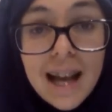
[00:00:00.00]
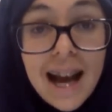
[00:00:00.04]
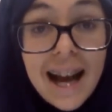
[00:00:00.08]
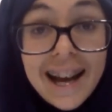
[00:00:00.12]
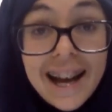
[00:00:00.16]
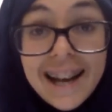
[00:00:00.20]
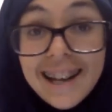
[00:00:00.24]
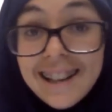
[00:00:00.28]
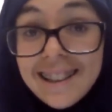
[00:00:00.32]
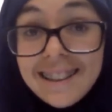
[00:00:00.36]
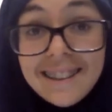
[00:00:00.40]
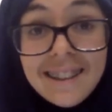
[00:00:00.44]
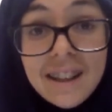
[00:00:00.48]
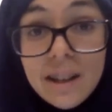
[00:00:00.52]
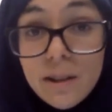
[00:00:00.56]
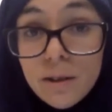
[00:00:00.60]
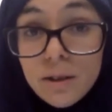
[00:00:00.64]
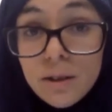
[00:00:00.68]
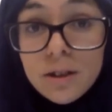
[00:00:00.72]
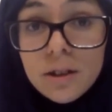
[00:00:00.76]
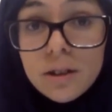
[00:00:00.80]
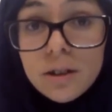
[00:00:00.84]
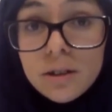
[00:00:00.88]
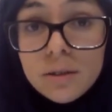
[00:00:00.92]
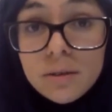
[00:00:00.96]
I had
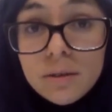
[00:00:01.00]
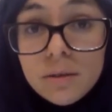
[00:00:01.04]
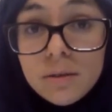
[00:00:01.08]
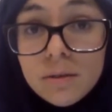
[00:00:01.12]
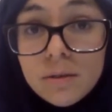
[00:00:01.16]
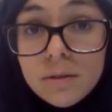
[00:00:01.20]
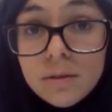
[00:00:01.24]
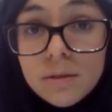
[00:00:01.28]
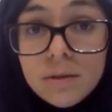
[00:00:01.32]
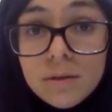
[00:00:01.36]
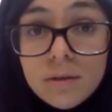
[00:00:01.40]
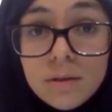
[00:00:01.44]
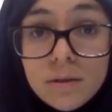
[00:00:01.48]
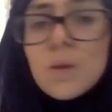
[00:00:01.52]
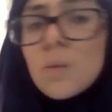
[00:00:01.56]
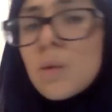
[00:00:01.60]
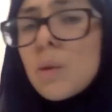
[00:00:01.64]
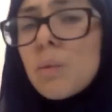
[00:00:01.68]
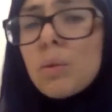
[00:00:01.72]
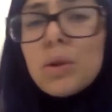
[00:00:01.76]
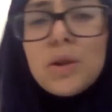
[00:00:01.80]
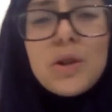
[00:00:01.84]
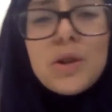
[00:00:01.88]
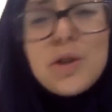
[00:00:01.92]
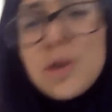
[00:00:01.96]
neither.
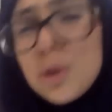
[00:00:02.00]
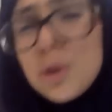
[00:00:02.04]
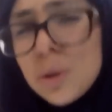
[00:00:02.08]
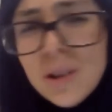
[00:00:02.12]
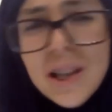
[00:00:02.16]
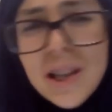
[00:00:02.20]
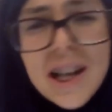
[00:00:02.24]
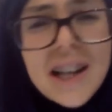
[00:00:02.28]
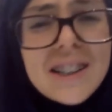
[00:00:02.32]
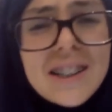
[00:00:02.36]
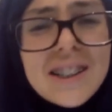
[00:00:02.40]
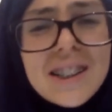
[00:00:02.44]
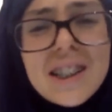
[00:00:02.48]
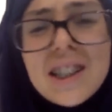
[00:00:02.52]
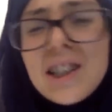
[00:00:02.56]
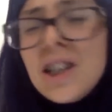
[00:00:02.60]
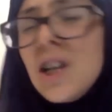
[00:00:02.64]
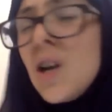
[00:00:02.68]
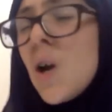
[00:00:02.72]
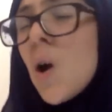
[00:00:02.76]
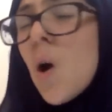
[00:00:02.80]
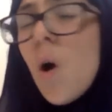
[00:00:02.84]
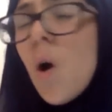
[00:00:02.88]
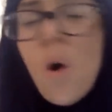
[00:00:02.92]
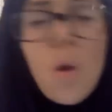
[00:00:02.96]
We were too
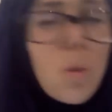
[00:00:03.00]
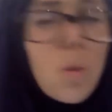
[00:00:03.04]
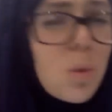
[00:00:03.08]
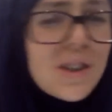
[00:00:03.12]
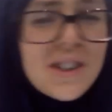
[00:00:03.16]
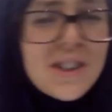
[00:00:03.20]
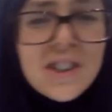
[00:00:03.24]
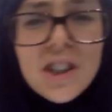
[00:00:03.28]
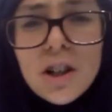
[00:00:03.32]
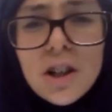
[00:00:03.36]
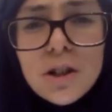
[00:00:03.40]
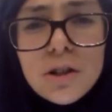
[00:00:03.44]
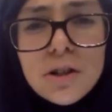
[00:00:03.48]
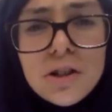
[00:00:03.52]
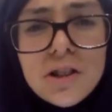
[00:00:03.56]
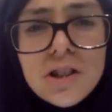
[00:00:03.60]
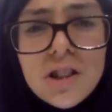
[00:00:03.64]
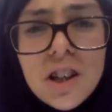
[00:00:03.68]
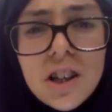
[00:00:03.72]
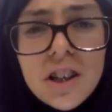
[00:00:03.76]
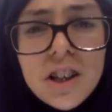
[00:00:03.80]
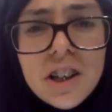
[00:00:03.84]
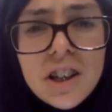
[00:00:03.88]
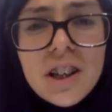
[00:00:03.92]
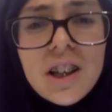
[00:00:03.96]
lazy, always hard to
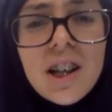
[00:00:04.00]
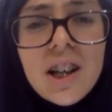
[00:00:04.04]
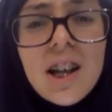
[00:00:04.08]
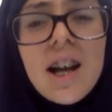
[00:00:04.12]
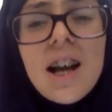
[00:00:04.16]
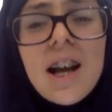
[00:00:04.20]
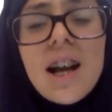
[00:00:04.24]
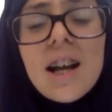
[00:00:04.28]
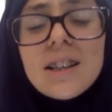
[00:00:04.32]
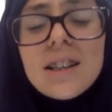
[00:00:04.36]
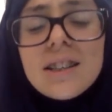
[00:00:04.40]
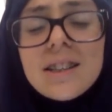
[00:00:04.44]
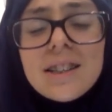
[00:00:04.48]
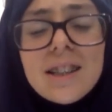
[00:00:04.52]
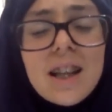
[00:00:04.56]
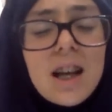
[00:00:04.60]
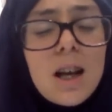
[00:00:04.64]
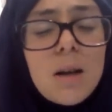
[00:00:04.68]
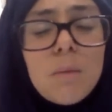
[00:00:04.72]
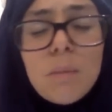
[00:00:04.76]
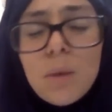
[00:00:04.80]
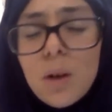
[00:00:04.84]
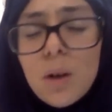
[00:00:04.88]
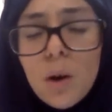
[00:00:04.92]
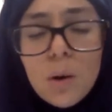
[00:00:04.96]
study, and
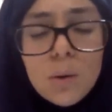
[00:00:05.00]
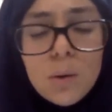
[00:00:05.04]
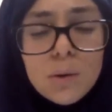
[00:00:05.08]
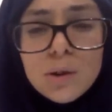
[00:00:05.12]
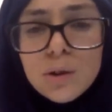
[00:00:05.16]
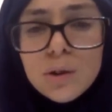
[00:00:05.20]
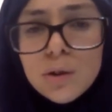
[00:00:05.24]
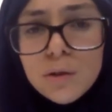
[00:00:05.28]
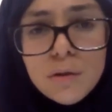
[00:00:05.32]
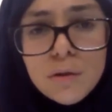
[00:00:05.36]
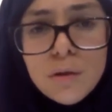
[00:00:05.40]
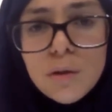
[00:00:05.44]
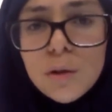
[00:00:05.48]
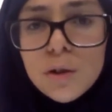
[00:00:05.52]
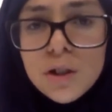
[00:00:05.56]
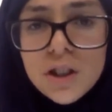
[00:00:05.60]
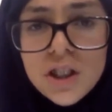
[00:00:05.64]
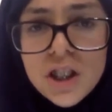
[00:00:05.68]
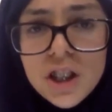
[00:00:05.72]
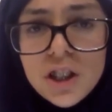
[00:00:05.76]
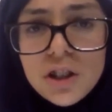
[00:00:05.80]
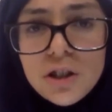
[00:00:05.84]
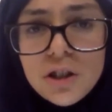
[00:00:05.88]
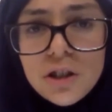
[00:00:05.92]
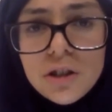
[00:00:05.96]
same goes for the
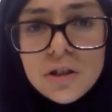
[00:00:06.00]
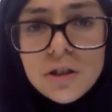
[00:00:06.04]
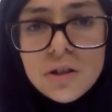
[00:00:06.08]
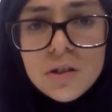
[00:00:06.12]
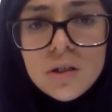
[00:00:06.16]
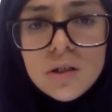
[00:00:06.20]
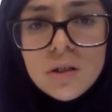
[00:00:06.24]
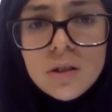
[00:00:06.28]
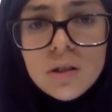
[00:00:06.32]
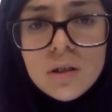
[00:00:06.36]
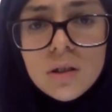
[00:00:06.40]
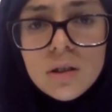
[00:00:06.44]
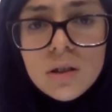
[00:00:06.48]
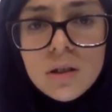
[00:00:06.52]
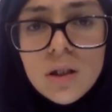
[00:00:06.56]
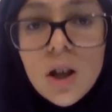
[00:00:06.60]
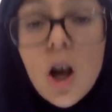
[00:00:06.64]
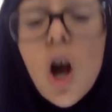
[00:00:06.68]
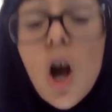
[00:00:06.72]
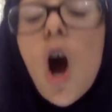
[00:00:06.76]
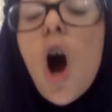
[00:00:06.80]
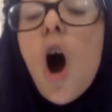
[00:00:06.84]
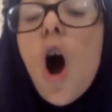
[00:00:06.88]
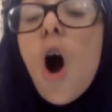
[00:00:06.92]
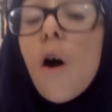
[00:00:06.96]
teachers.
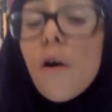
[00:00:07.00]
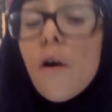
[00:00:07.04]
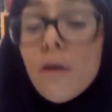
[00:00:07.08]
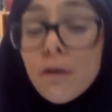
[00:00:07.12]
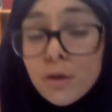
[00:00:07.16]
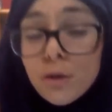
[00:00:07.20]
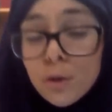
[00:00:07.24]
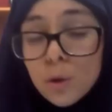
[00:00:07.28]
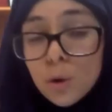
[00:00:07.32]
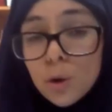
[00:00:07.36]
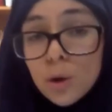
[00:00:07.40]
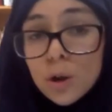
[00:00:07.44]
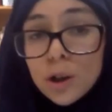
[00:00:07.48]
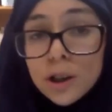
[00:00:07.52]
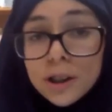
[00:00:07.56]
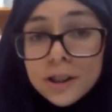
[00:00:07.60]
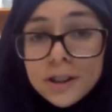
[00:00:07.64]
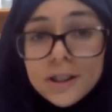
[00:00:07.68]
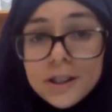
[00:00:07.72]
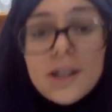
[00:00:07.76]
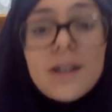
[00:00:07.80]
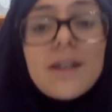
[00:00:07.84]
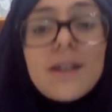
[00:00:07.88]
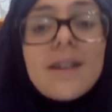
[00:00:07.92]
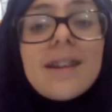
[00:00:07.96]
Of
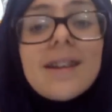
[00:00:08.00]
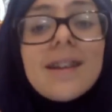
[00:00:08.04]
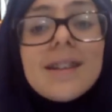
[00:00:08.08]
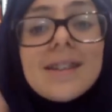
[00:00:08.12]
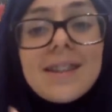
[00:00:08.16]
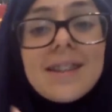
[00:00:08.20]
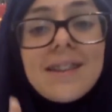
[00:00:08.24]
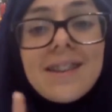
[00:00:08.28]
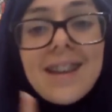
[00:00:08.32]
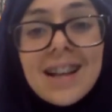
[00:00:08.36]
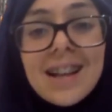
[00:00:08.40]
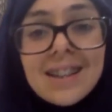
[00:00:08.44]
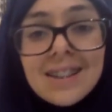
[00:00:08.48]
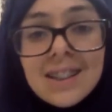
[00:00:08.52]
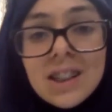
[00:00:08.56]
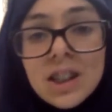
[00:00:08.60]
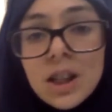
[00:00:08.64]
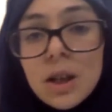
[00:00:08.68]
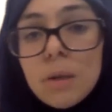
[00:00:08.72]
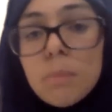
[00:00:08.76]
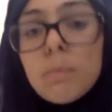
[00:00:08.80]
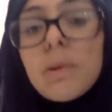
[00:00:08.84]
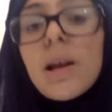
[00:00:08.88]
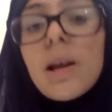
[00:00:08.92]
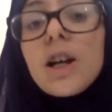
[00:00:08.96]
course, this
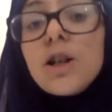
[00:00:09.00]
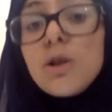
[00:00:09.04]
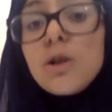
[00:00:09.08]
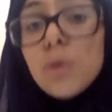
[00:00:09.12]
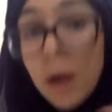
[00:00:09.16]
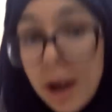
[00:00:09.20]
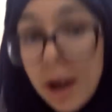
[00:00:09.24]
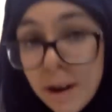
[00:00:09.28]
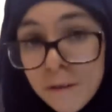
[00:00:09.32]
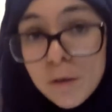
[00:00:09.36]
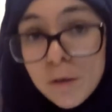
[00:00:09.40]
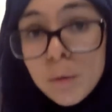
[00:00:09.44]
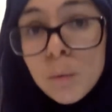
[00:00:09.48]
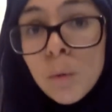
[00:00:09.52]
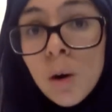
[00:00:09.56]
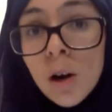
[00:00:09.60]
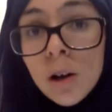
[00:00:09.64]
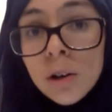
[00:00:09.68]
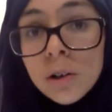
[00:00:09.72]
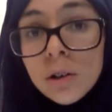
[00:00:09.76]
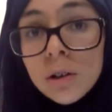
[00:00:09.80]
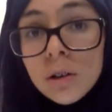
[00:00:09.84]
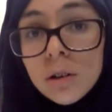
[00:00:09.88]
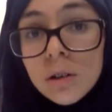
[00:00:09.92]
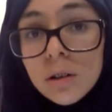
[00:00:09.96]
doesn't apply to
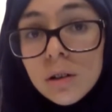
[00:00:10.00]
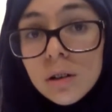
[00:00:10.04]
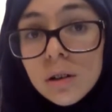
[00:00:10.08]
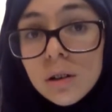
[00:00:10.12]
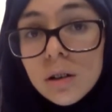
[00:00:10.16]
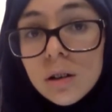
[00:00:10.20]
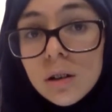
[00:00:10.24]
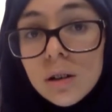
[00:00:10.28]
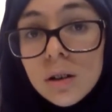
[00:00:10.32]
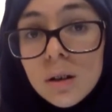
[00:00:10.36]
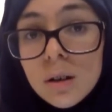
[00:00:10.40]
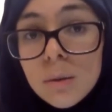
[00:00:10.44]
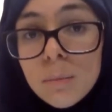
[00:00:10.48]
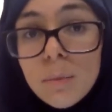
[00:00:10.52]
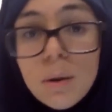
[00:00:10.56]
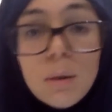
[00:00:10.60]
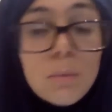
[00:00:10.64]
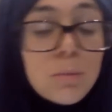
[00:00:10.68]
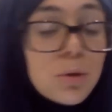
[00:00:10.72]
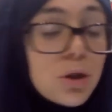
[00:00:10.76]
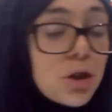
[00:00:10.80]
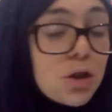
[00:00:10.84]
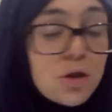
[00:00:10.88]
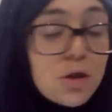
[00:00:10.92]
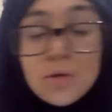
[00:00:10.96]
everyone, but
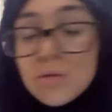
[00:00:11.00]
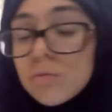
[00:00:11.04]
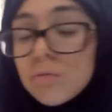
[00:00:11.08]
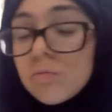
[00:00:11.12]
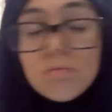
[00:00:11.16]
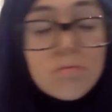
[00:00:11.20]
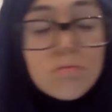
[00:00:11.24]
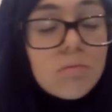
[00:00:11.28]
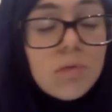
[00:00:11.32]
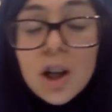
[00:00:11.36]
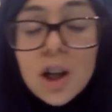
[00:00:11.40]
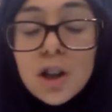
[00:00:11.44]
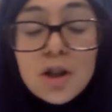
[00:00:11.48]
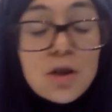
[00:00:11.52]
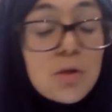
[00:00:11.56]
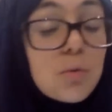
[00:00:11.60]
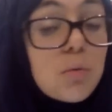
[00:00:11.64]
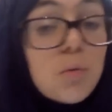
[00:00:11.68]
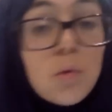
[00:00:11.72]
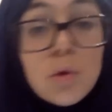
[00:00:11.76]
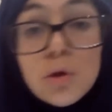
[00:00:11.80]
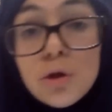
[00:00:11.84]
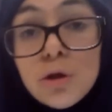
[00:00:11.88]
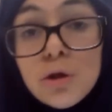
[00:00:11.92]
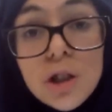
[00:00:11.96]
I
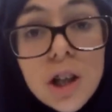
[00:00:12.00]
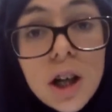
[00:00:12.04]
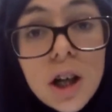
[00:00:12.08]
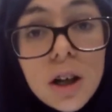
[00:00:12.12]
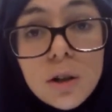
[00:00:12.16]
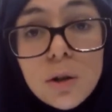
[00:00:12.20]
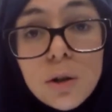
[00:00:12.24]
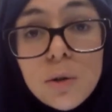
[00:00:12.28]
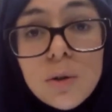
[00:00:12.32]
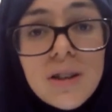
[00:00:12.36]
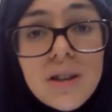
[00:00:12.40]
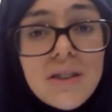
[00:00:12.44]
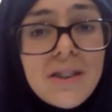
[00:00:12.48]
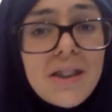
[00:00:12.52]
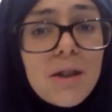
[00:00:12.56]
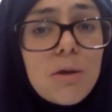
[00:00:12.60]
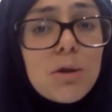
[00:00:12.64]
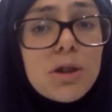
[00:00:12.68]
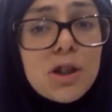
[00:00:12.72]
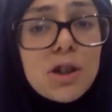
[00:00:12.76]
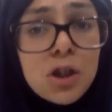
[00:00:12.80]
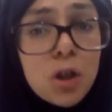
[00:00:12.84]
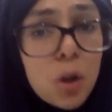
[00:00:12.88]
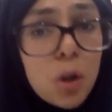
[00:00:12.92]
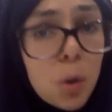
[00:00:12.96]
just want to tell you that there
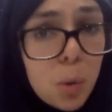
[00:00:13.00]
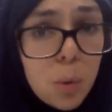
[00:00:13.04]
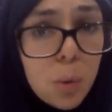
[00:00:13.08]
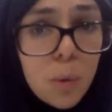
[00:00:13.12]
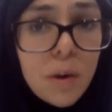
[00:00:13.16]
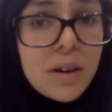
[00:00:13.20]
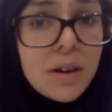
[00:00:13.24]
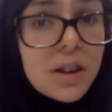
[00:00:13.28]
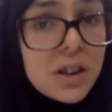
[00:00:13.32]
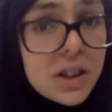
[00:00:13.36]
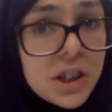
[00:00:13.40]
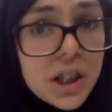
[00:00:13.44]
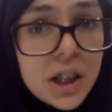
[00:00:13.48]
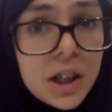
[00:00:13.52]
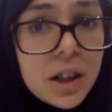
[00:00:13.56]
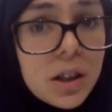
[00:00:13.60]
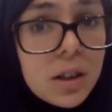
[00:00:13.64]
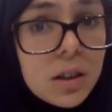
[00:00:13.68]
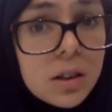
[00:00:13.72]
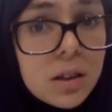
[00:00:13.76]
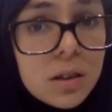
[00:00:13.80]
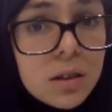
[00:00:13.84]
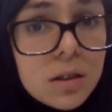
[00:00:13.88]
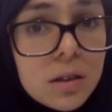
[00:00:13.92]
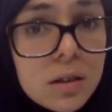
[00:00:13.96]
is no quality.
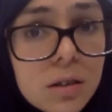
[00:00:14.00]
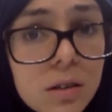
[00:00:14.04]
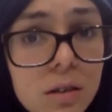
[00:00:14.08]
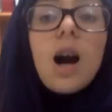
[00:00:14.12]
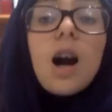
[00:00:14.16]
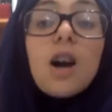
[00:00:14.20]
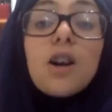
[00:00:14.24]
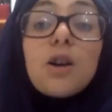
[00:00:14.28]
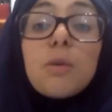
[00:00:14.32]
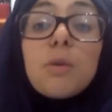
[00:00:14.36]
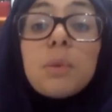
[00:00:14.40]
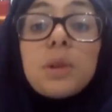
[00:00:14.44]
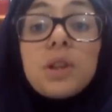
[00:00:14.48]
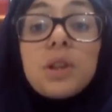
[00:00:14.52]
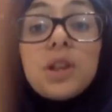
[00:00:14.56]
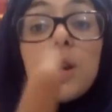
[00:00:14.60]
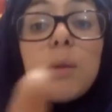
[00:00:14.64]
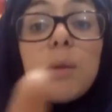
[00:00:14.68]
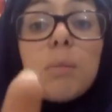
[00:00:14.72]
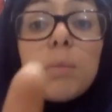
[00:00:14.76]
Argument